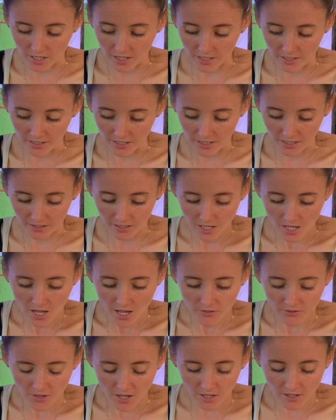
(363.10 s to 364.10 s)
learning
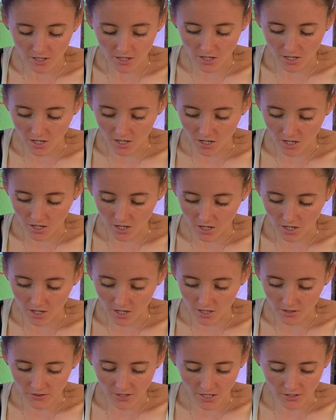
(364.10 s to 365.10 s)

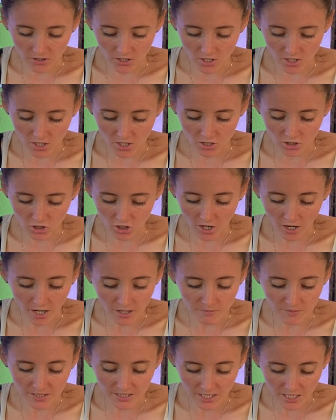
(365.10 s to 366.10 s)
that the
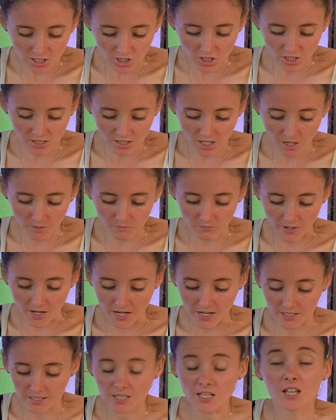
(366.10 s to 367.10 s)
chime teaches our
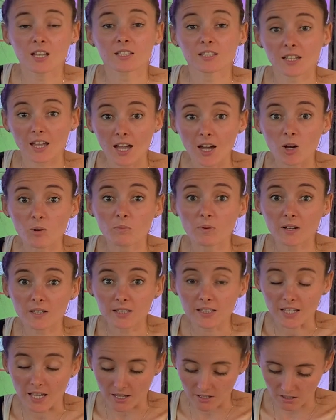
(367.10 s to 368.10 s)
brains to help us
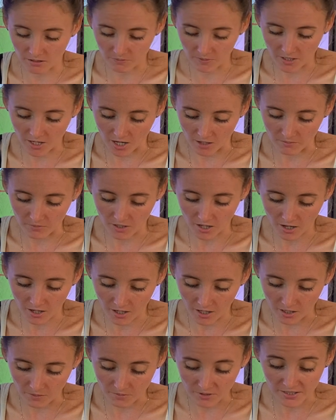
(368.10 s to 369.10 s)
get become
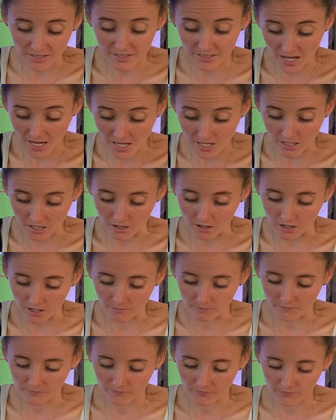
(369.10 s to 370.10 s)
calm and stay calm.
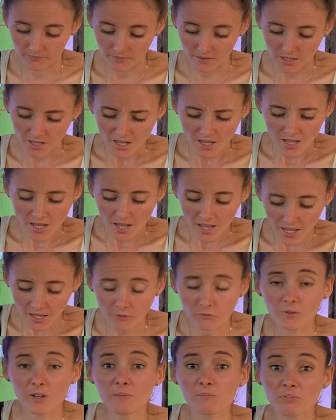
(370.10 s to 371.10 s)

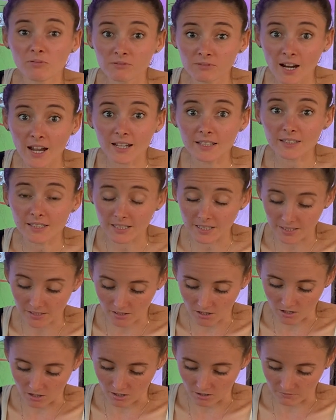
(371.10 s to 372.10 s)
If we practice
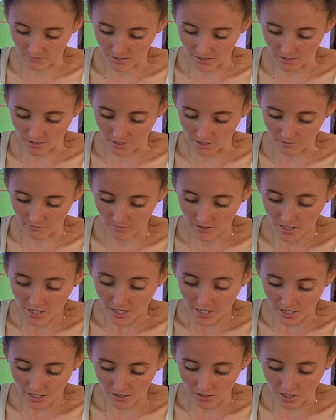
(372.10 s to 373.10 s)
calm time
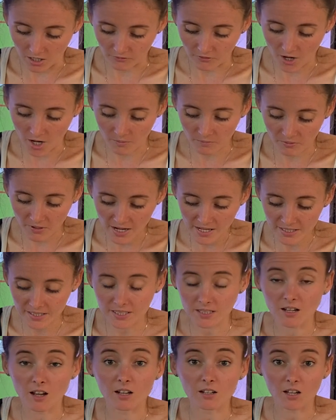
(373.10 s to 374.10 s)
enough, our brains
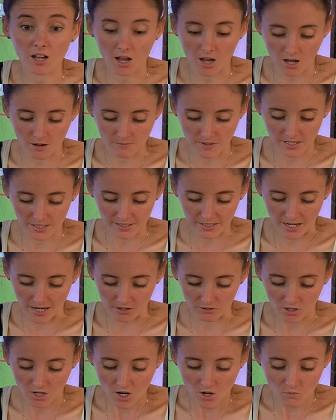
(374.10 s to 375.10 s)
start calming
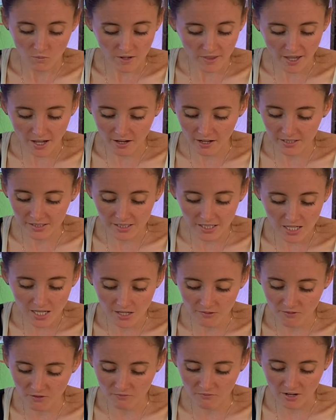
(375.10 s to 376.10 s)
down without us
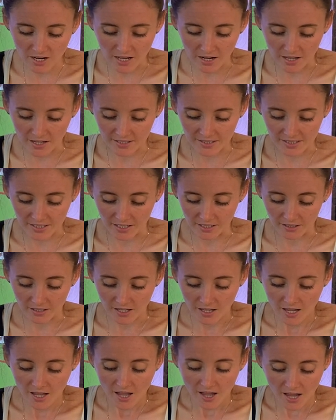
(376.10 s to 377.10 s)
even realizing
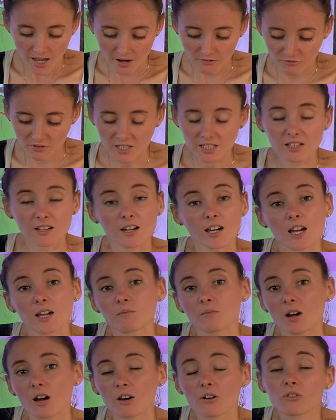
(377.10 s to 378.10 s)
every time
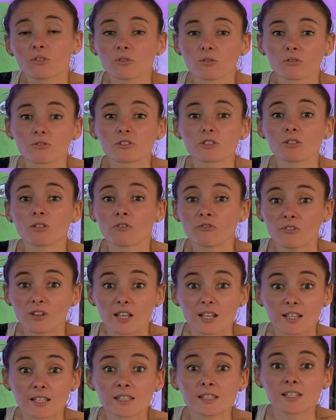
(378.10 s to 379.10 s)
our thoughts or
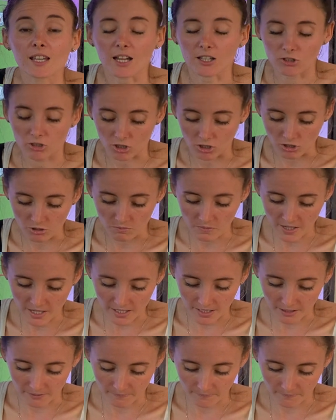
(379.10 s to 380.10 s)
feelings get too big.